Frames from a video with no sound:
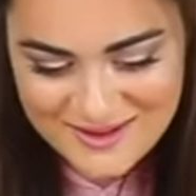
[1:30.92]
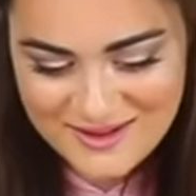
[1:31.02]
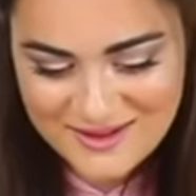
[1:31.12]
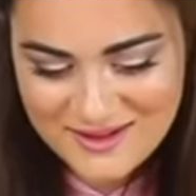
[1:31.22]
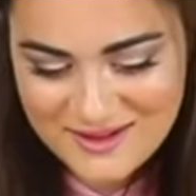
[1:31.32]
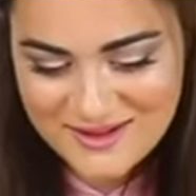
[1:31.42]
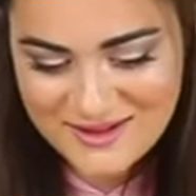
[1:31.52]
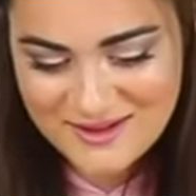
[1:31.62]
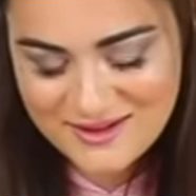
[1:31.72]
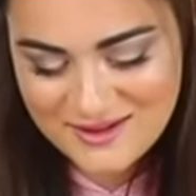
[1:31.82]

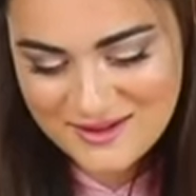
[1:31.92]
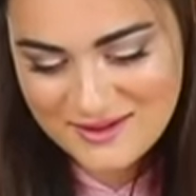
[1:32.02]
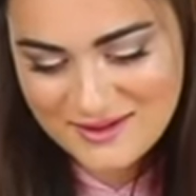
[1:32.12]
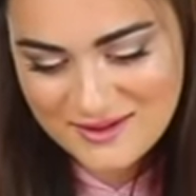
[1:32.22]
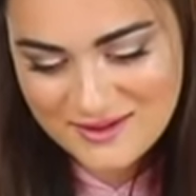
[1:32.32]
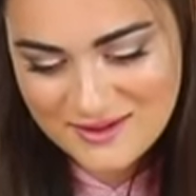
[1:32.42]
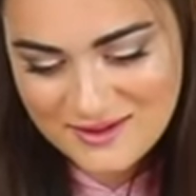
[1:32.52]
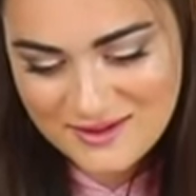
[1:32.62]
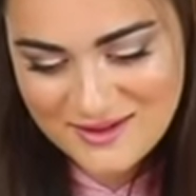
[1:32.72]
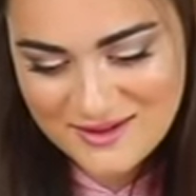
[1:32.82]

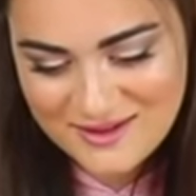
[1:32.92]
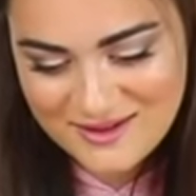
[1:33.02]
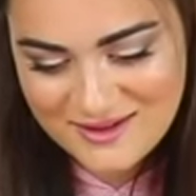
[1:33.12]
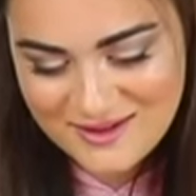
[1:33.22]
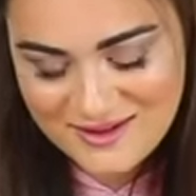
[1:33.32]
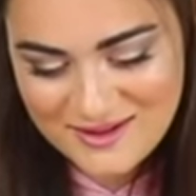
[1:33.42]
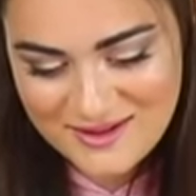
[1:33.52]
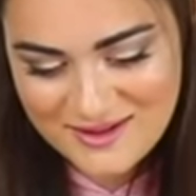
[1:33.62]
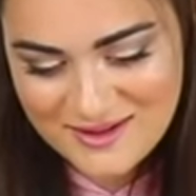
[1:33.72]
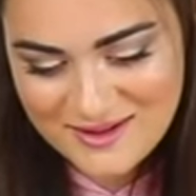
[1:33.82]

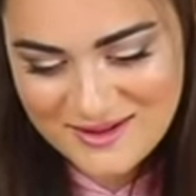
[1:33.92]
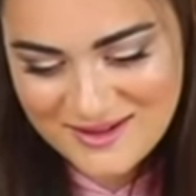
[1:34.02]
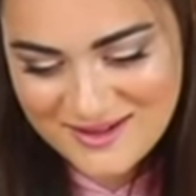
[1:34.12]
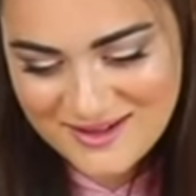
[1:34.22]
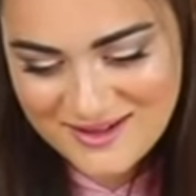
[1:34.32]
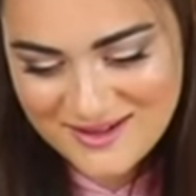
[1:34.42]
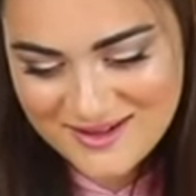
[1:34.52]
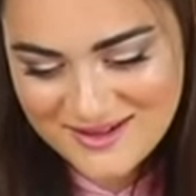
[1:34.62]
This person isn't speaking.